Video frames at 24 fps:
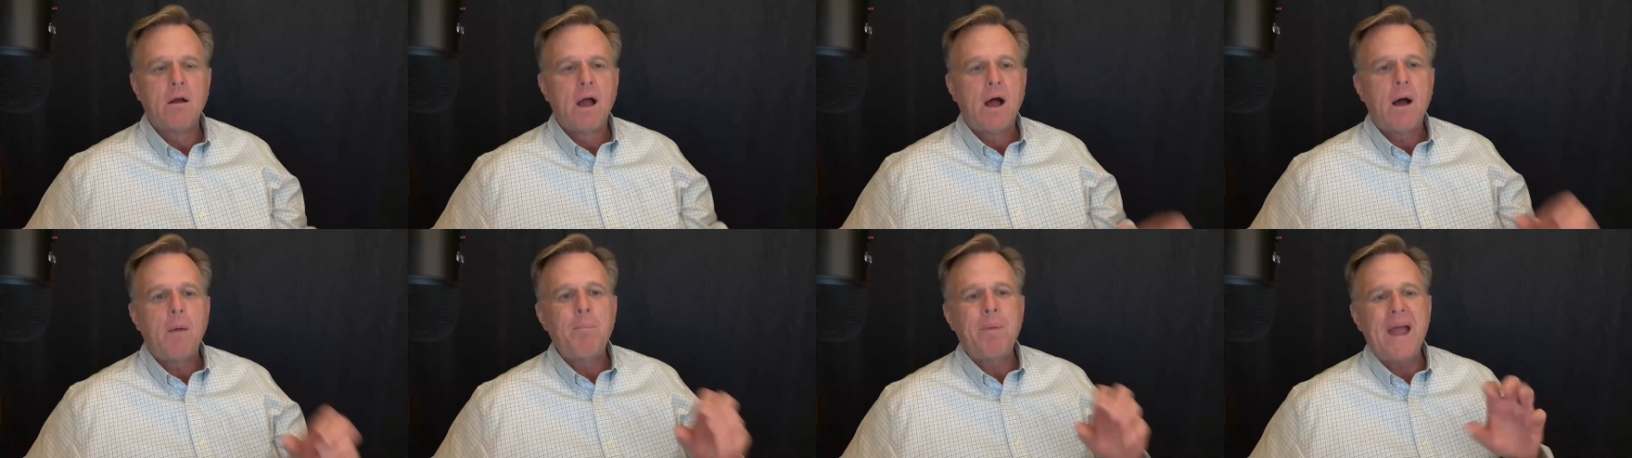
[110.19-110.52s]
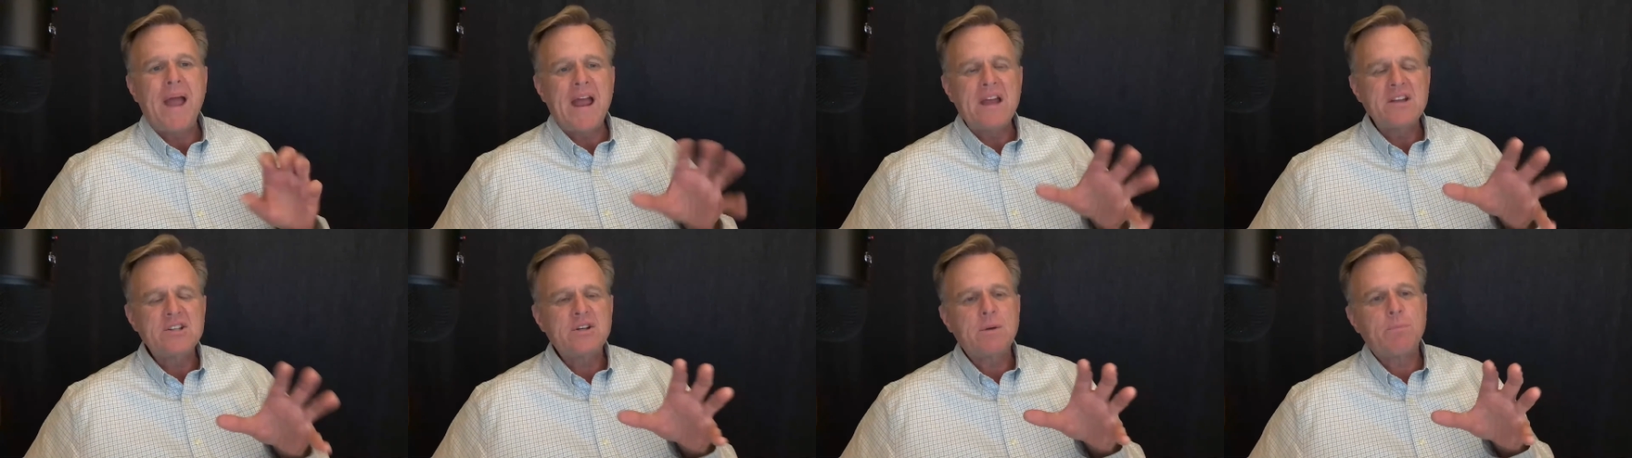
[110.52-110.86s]
a
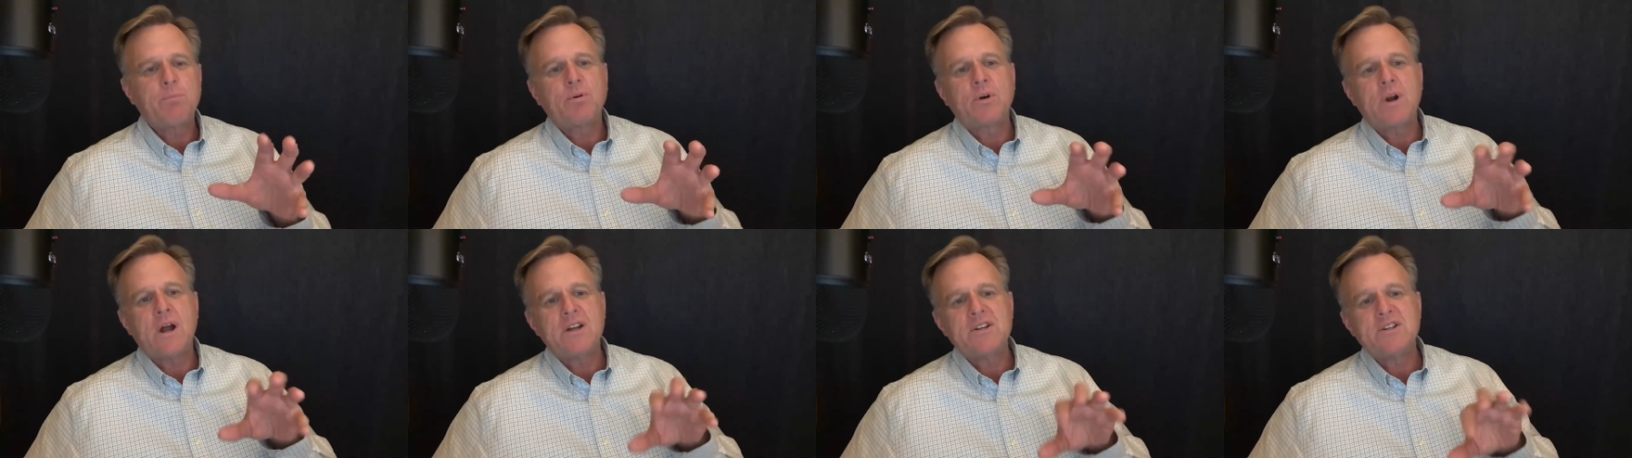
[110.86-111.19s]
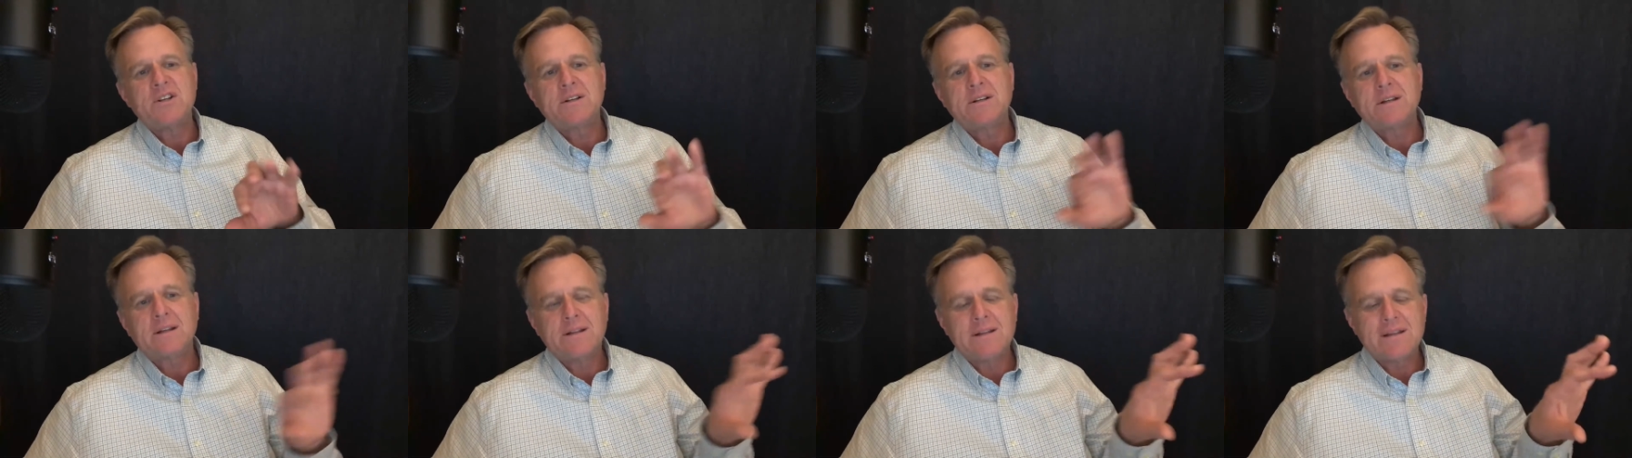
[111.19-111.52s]
passion
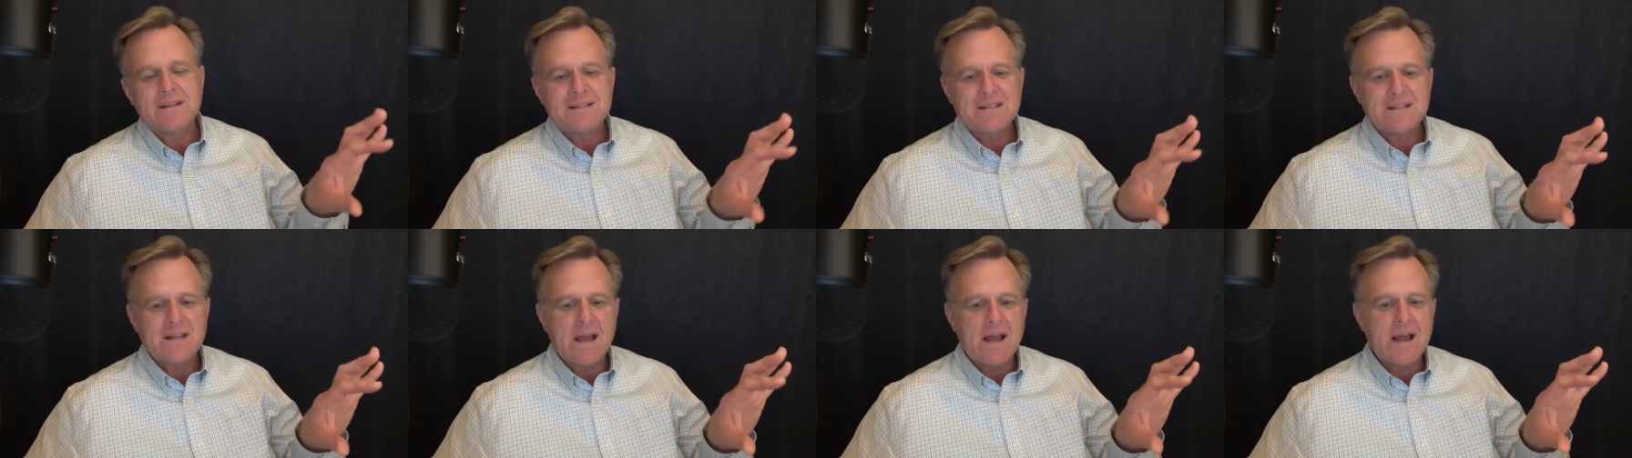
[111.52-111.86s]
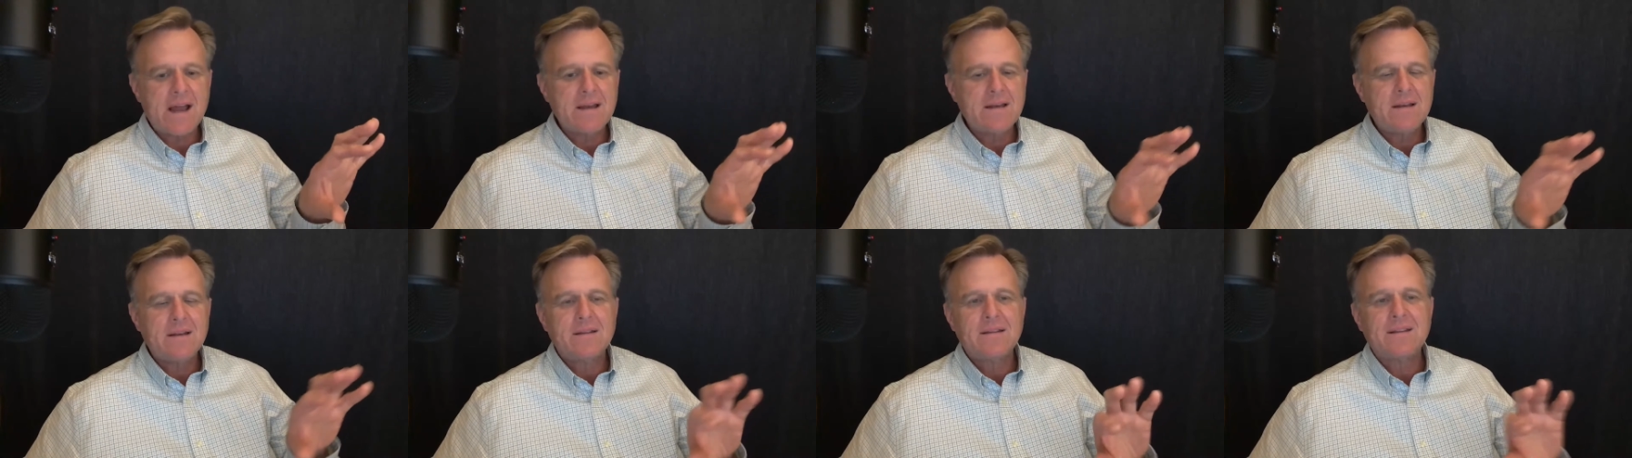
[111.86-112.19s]
project on the
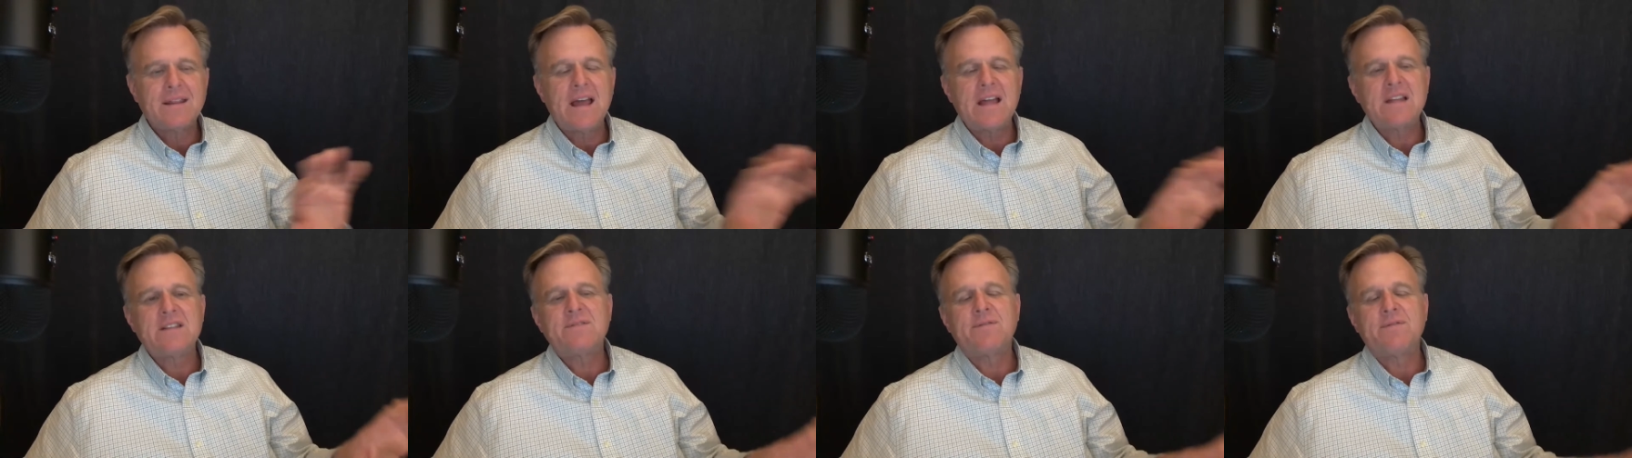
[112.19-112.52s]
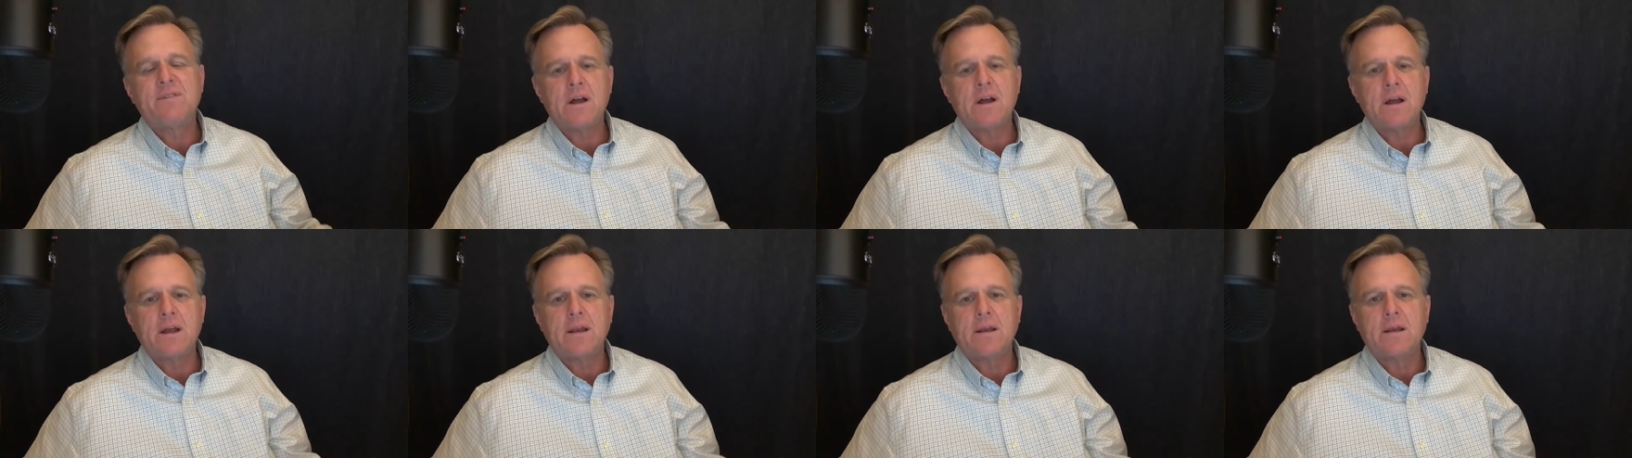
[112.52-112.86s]
side, that's
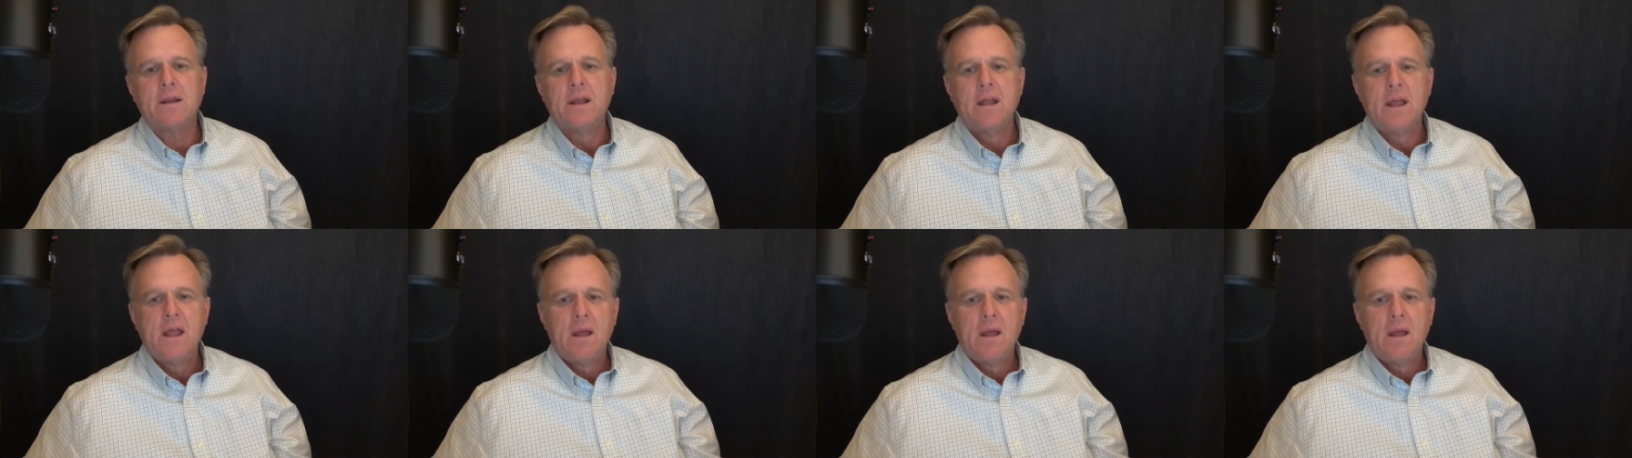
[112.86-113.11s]
fine,